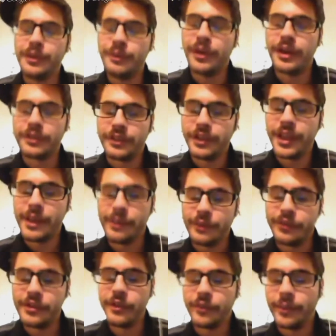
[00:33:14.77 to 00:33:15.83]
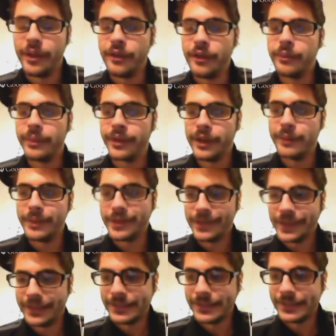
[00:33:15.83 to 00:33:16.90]
Washington Capitals general manager Brian
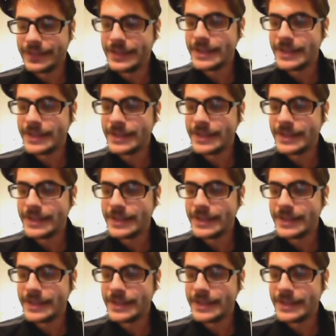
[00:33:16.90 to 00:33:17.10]
McClellan,